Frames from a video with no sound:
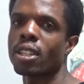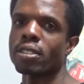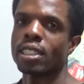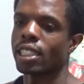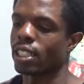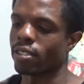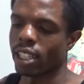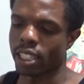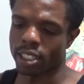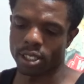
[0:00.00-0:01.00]
receipt
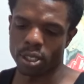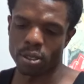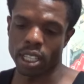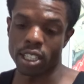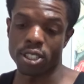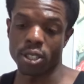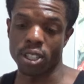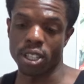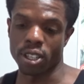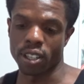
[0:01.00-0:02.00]
right so in case you're
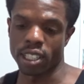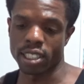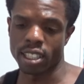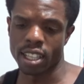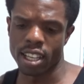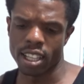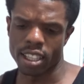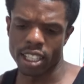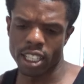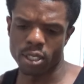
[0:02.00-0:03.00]
curious
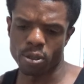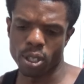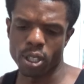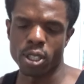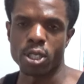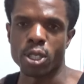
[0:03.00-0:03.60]
these were